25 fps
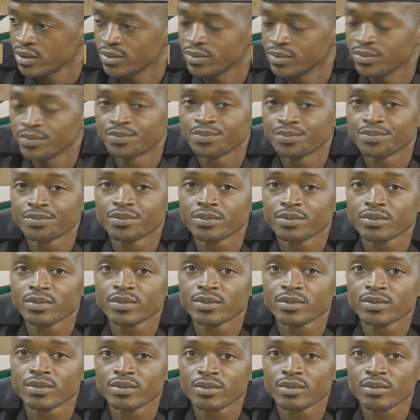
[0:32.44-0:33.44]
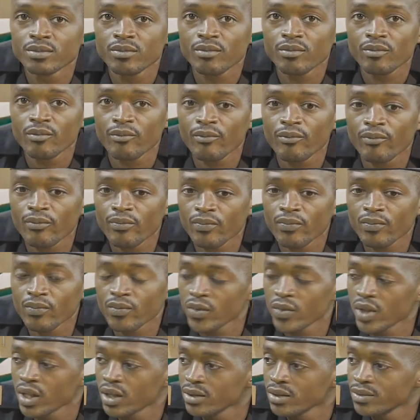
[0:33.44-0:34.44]
Thank you very much. Inspector,
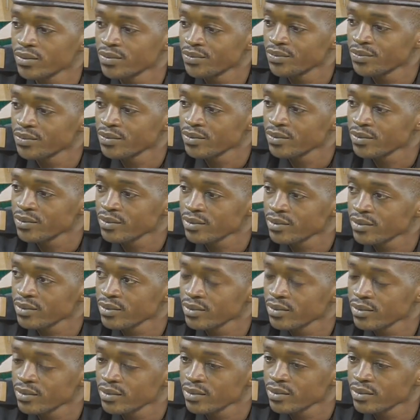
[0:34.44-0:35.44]
could you provide us